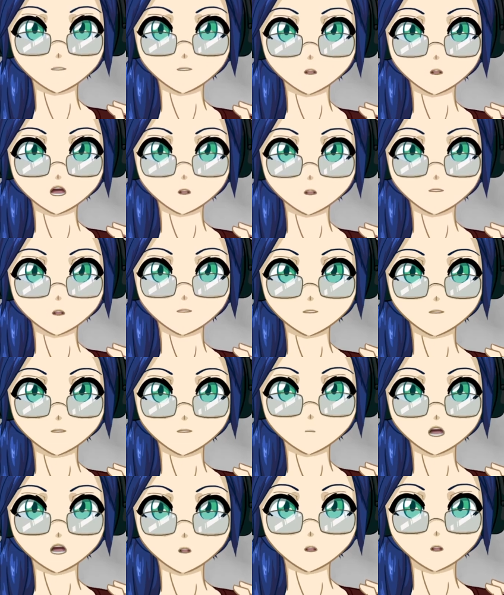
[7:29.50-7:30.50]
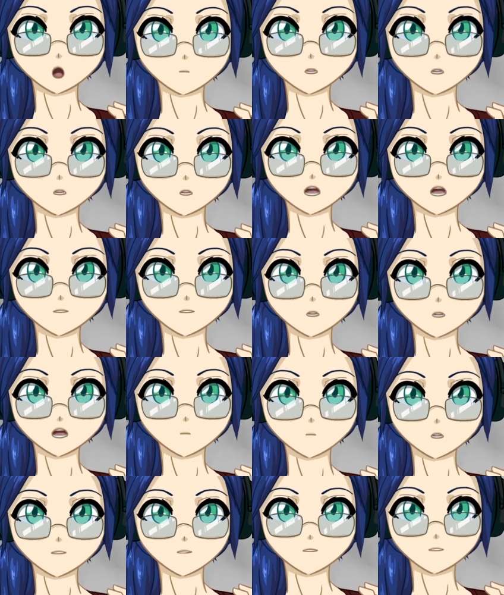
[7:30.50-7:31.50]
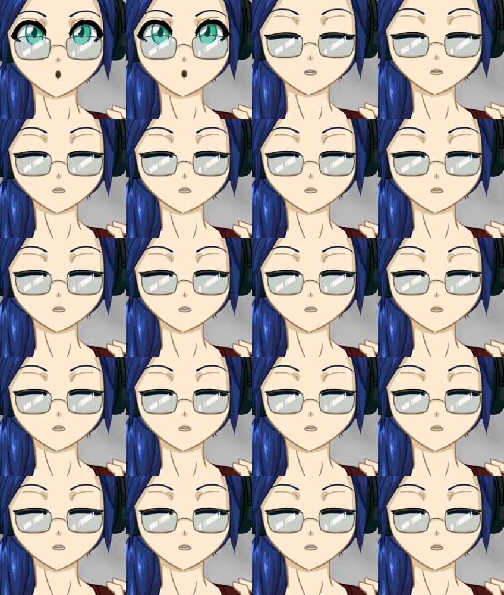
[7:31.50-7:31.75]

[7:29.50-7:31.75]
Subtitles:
I can use my gobble dice to deplete your